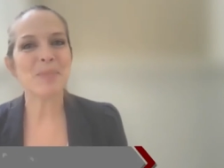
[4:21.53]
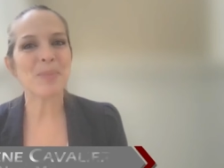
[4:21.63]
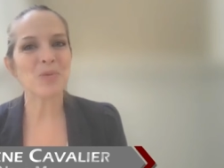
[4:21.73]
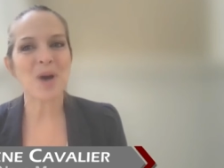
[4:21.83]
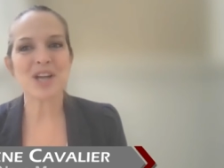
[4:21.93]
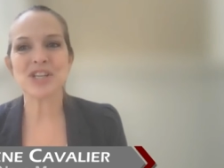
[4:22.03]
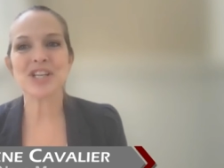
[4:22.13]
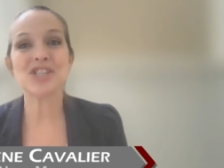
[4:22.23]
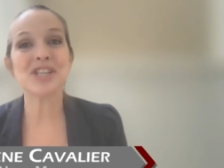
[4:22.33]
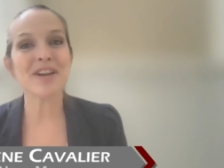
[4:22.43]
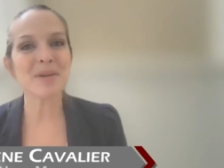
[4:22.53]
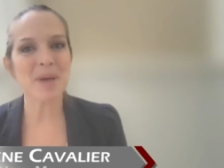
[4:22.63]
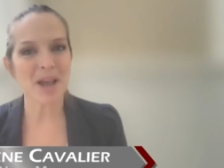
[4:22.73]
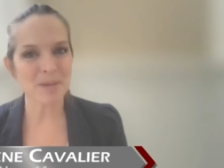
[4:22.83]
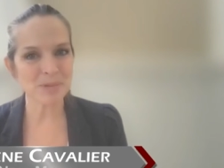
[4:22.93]
bird watching and sharing
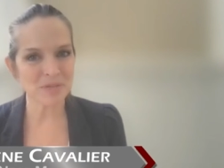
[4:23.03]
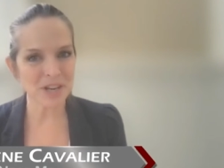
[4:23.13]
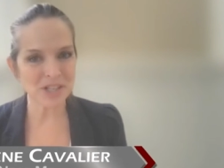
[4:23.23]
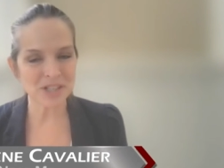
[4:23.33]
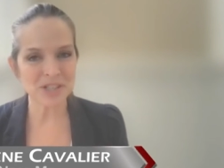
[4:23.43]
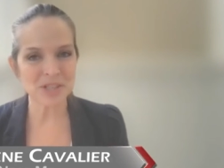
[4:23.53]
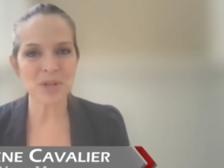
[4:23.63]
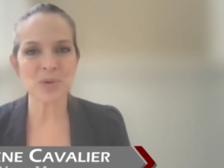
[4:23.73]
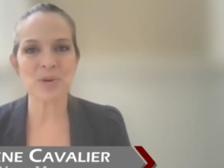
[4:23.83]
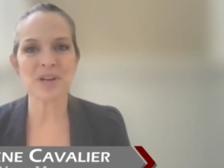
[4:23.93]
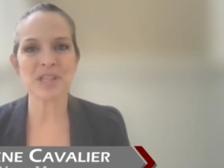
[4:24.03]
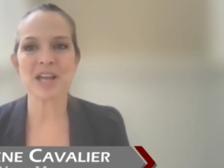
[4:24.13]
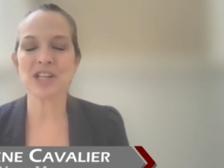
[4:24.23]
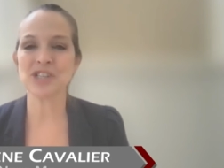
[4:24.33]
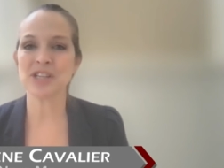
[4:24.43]
my observations with
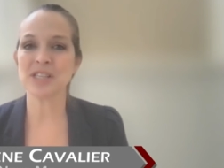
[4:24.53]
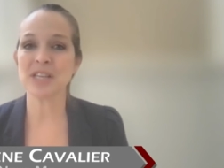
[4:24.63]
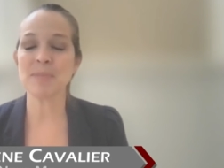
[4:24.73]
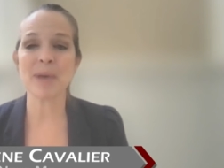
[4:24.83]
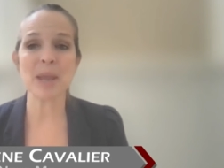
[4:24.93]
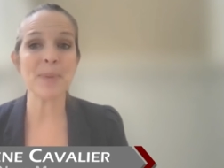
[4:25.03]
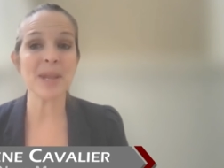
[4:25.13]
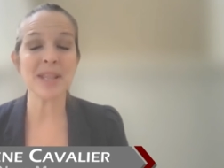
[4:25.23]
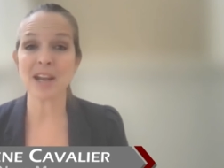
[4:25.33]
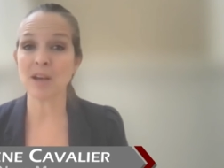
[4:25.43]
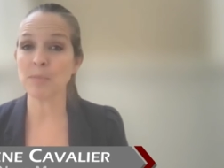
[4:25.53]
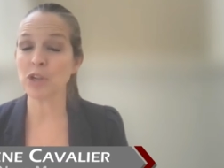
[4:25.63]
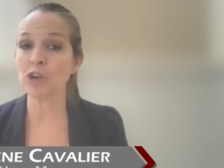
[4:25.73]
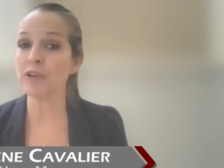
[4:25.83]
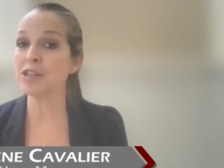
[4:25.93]
ornithologists. It might be that I'm
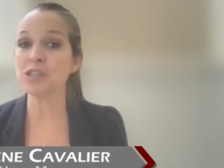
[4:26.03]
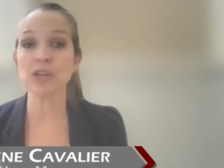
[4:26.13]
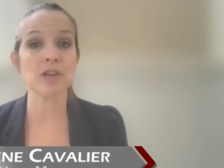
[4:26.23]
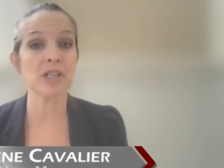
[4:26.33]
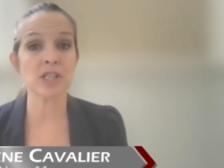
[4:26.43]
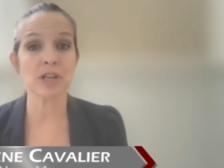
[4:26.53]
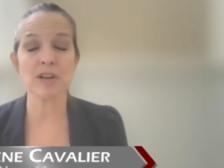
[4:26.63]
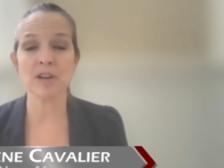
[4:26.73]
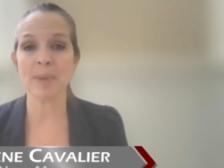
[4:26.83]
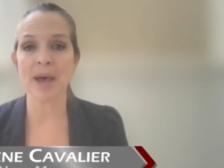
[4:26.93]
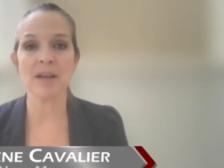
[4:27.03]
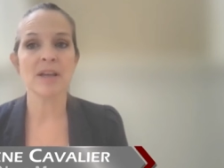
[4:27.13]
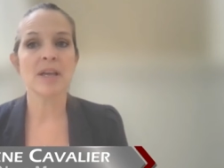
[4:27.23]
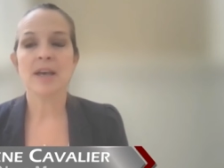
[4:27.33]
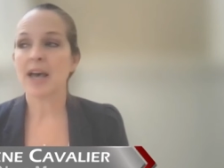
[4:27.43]
curious or concerned about
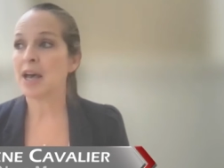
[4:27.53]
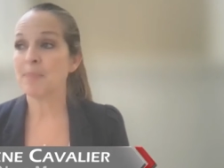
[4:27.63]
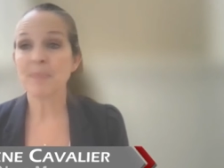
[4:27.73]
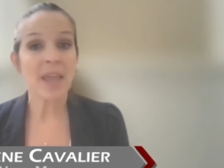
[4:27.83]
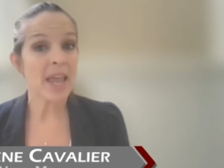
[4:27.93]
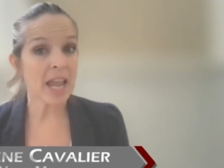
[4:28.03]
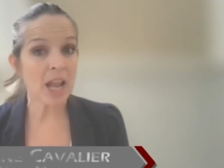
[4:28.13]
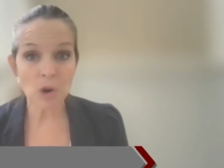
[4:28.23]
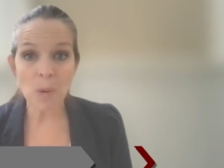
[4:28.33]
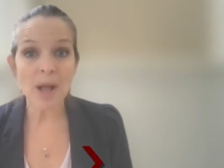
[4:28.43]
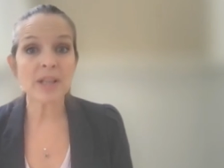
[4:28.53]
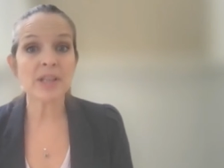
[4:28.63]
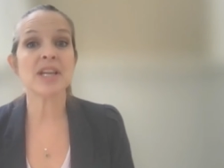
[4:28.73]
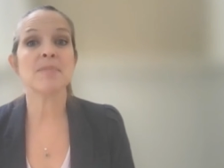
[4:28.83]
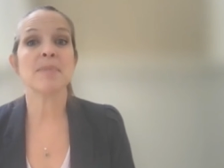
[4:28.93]
um, air
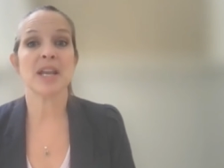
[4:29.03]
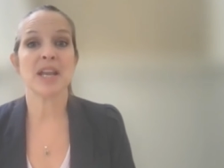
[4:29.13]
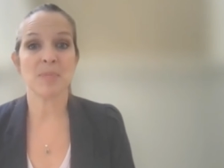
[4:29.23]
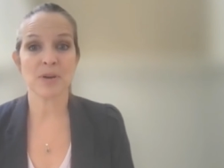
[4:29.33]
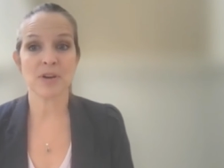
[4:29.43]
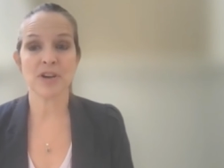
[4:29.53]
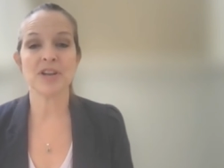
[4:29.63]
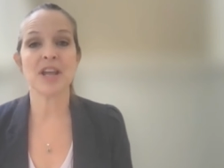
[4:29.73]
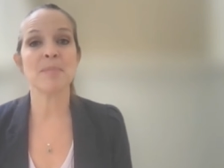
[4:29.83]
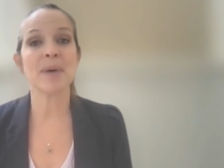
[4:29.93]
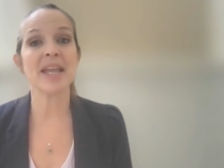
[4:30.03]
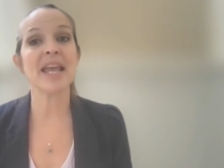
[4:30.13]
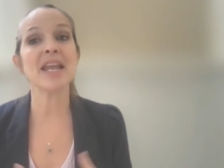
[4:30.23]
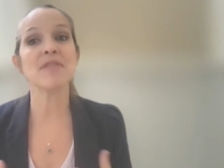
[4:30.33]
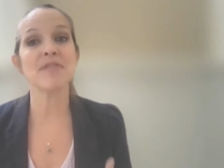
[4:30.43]
quality in my neighborhood. And by
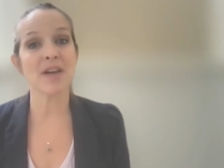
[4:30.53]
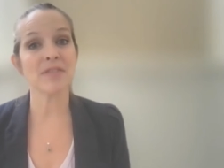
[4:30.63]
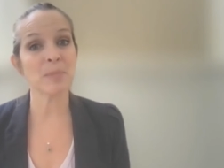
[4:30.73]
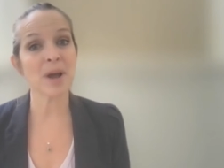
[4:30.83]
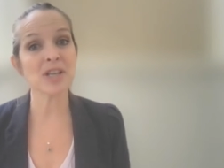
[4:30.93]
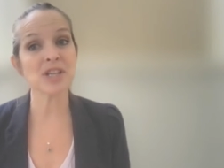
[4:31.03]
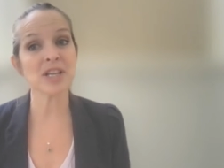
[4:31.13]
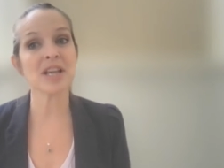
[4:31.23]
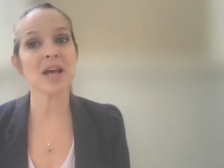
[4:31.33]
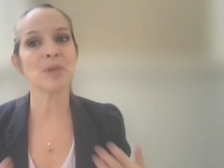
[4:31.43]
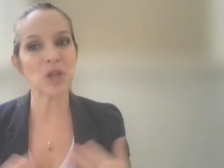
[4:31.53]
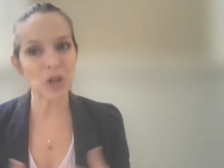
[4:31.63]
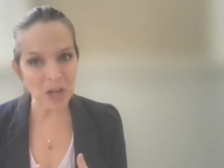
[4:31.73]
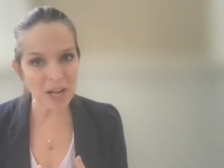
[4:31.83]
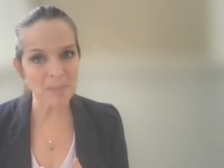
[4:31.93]
getting involved in projects, I'm
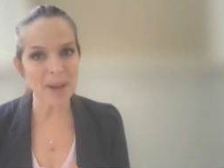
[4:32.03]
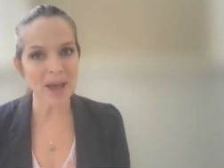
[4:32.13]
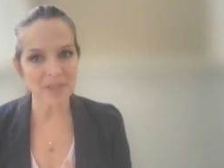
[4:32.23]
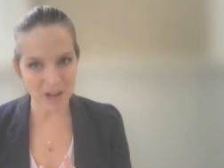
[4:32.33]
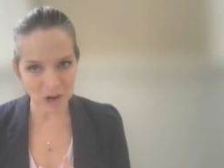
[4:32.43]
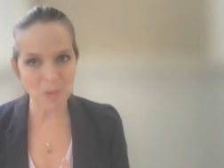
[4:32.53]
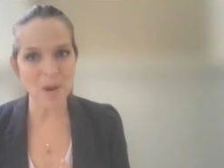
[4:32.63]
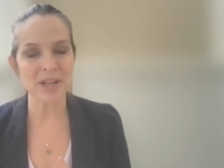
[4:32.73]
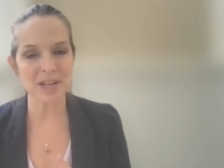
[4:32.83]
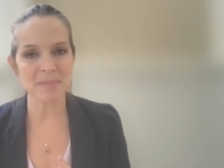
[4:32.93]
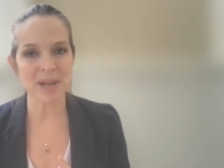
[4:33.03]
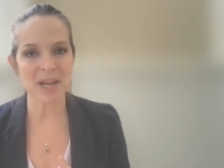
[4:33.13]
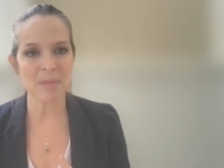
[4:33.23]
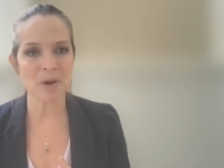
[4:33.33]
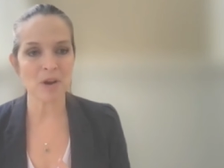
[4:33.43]
learning about the air quality in my
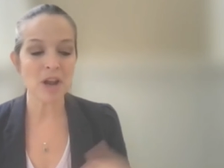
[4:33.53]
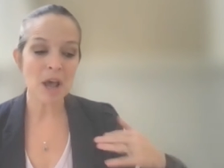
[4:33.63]
neighborhood,